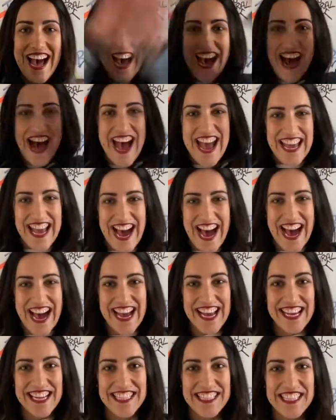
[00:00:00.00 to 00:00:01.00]
Hi
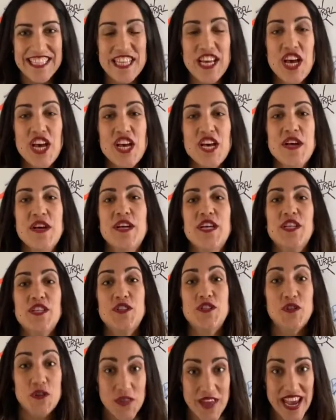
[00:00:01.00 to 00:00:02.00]
guys!
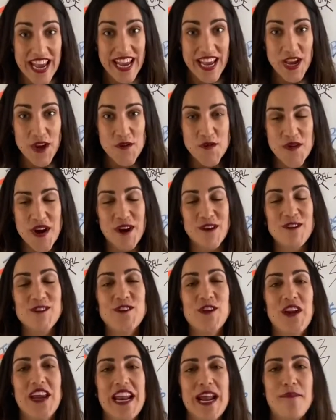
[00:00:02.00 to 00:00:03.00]
Today we are going
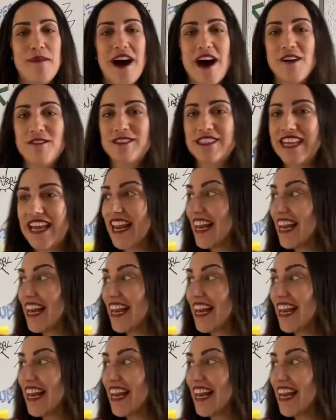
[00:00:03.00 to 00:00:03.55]
to learn about